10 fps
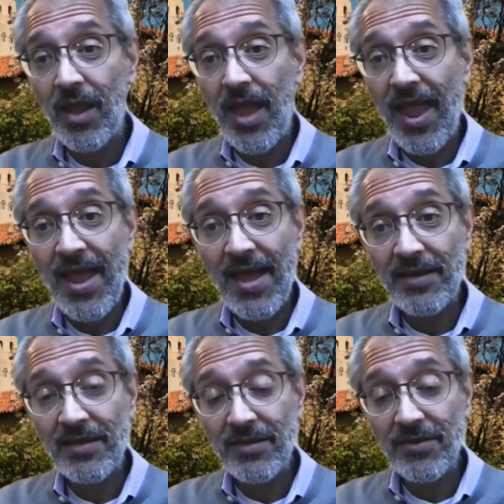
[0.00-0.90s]

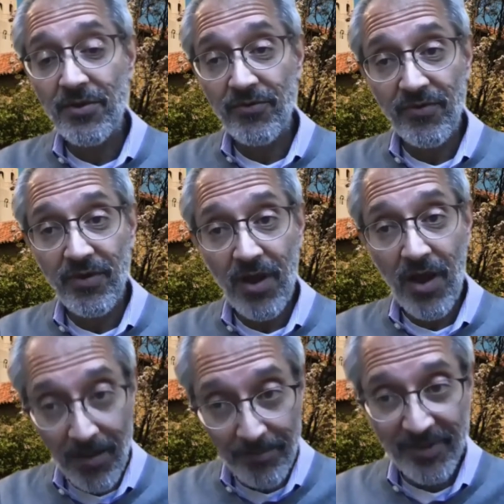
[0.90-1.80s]
And there's
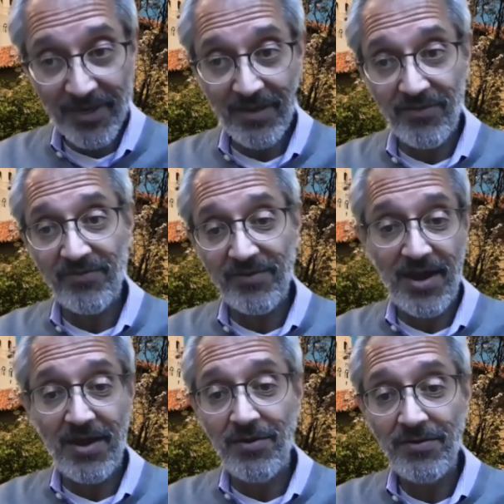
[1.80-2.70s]
companies
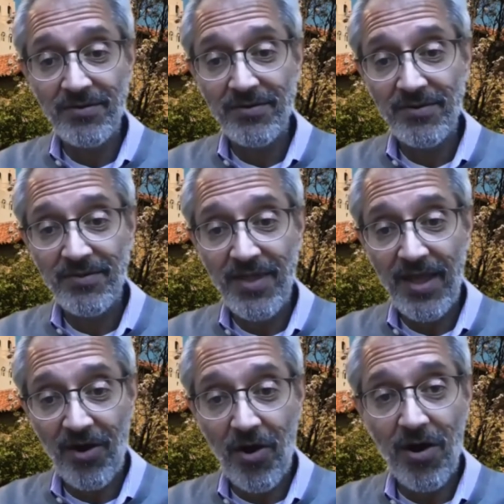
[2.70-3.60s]
now
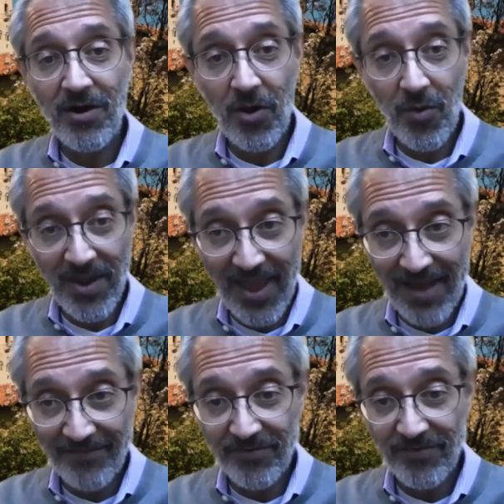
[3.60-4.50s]
that are going
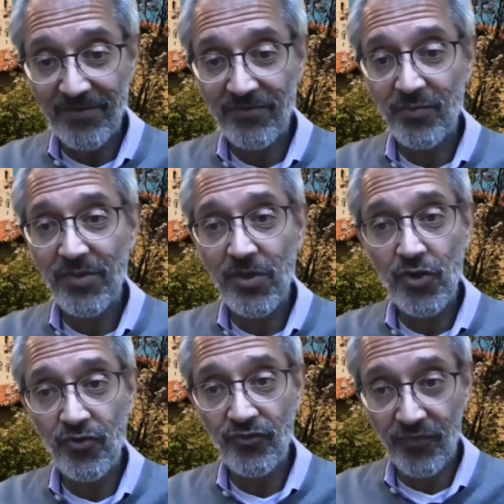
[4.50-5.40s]
after this with
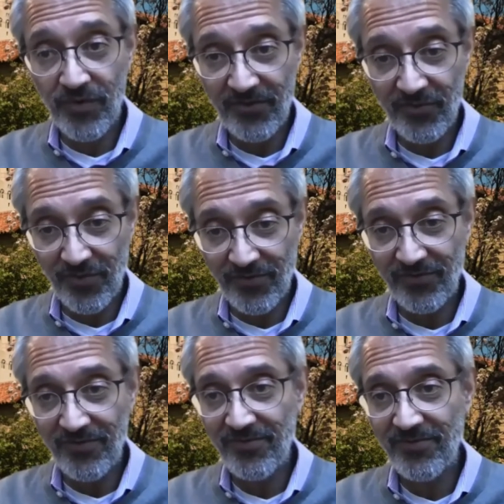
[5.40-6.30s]
huge
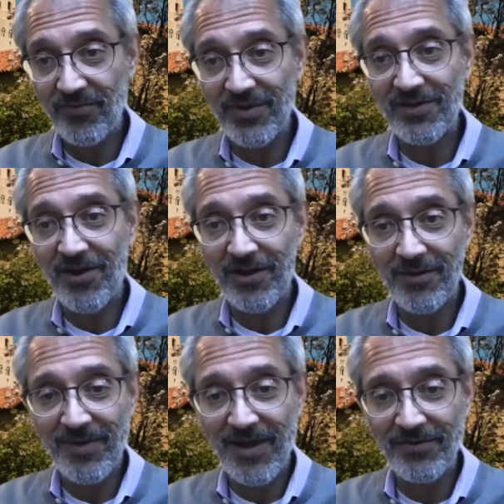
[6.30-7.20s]
resources that we can talk
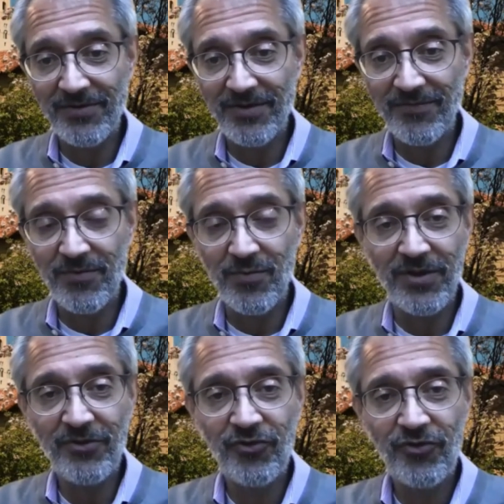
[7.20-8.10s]
about if you
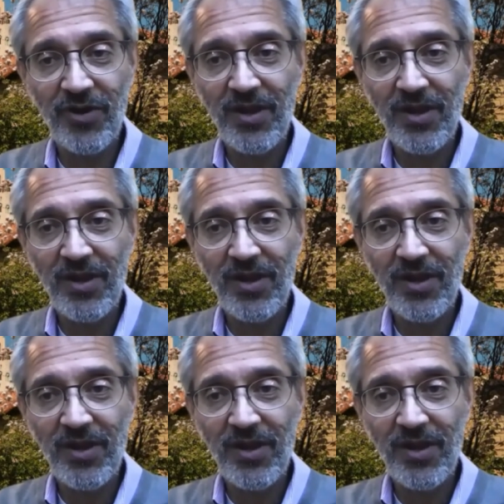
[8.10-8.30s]
wish.